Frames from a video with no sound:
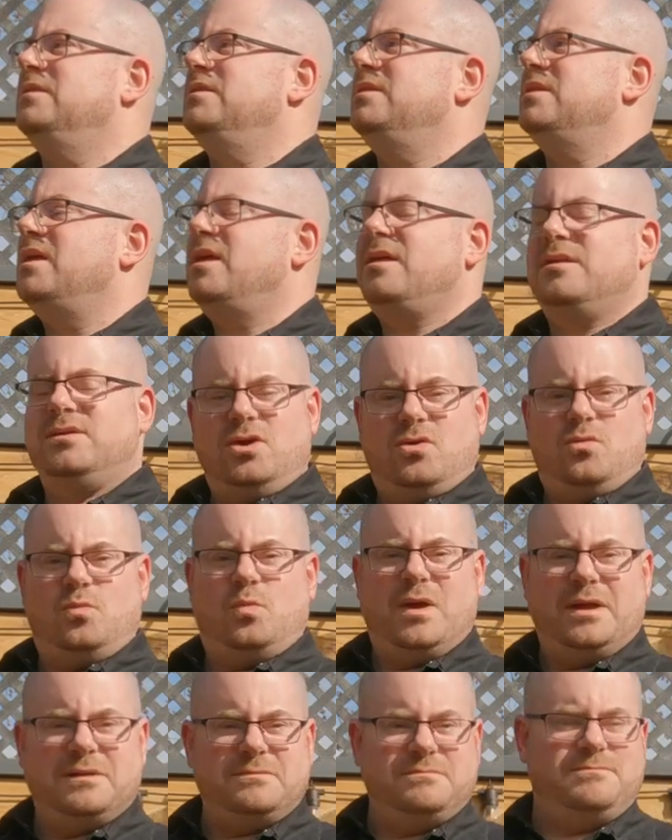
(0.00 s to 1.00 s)
no, no
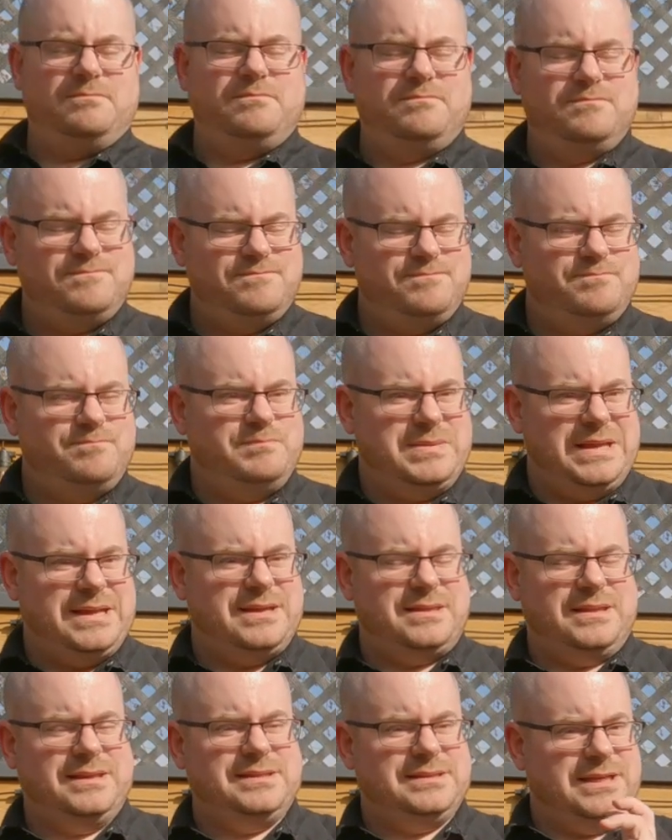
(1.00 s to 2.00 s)
one
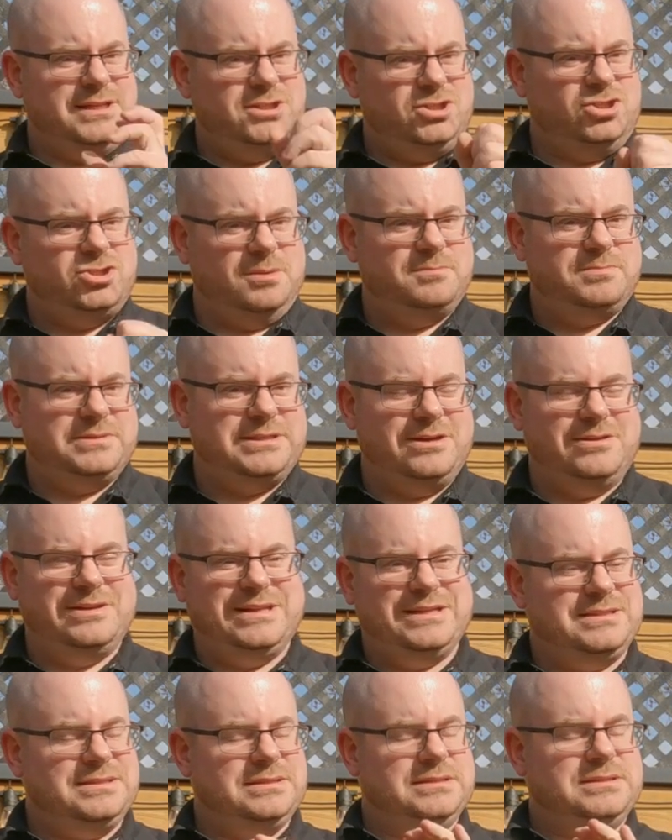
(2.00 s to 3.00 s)
big thing that jumps
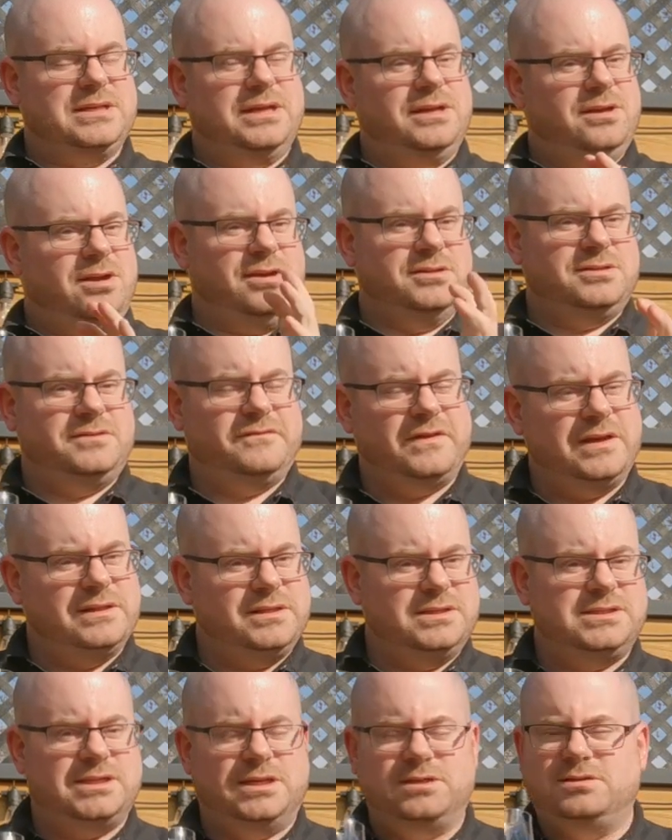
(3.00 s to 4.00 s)
out, it's, it's kind of hard to
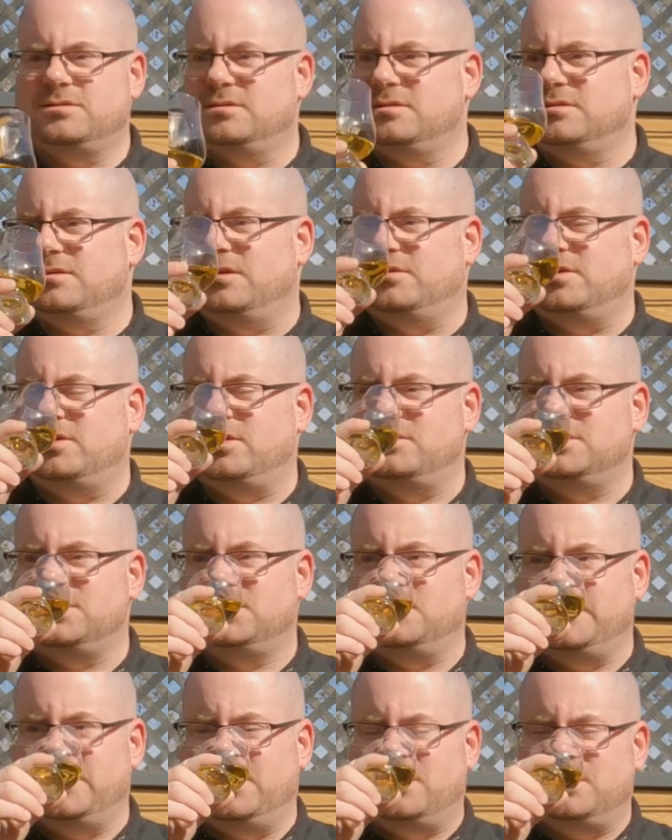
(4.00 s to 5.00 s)
find the center on the
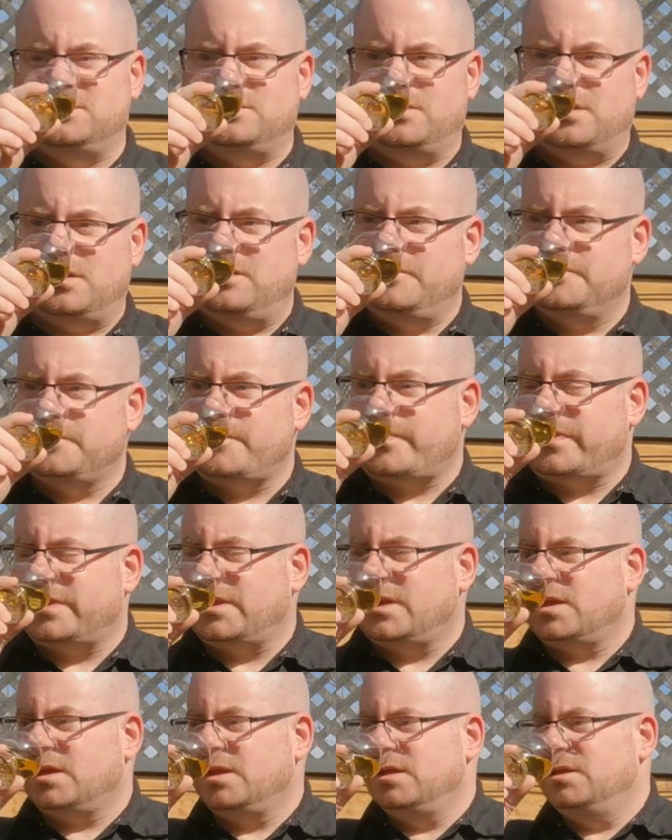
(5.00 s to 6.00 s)
nose. To be honest with you,
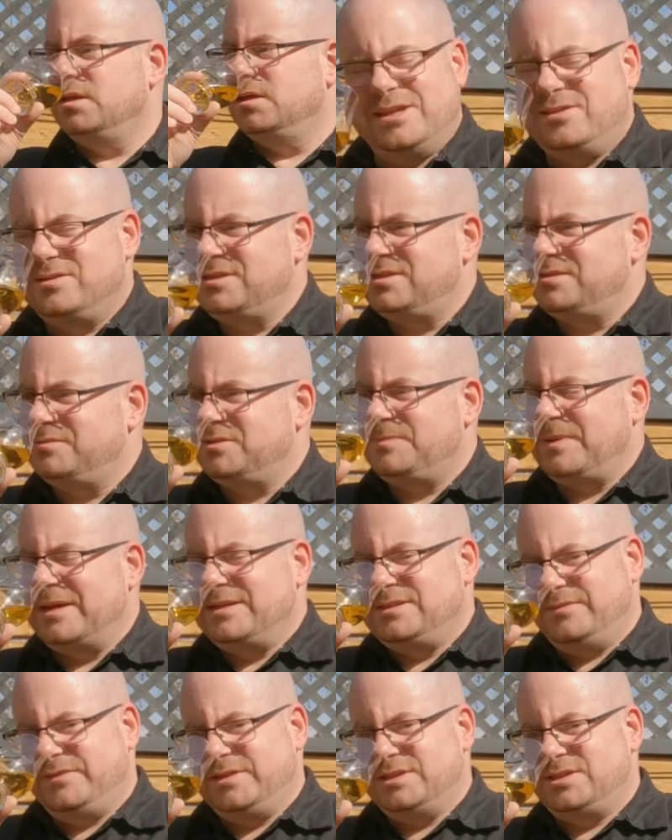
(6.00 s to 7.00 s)
okay, there's some
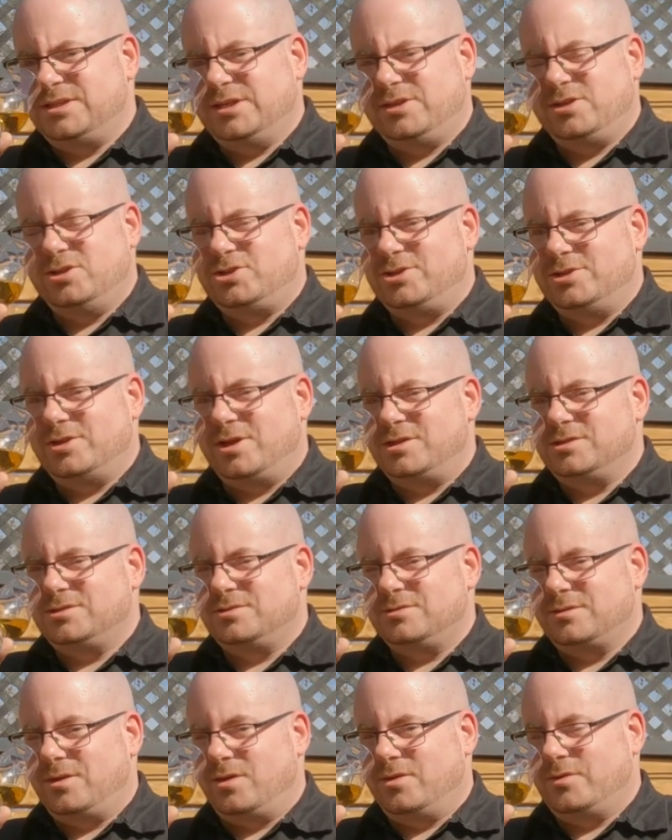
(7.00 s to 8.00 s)
spice if you stick your
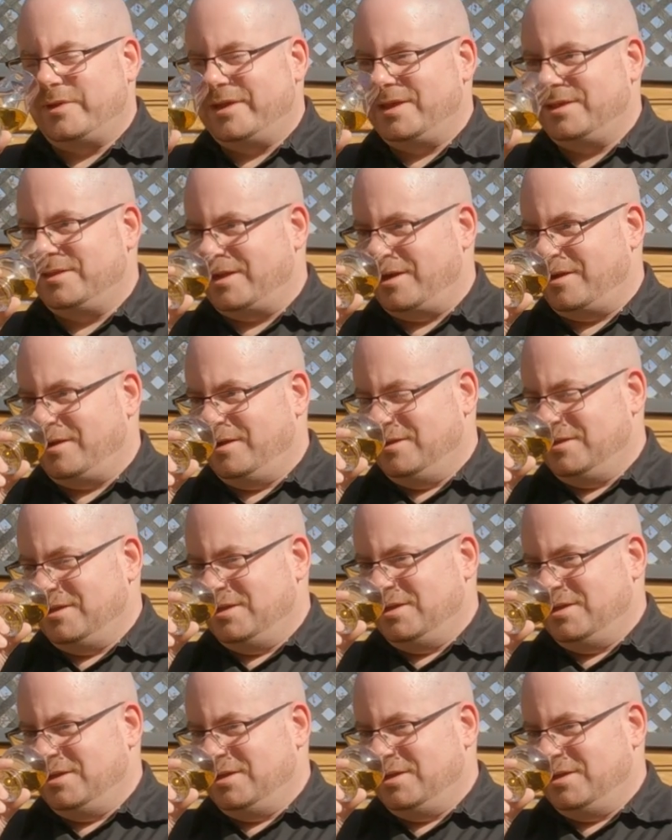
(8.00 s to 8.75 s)
schnoz all the way in there,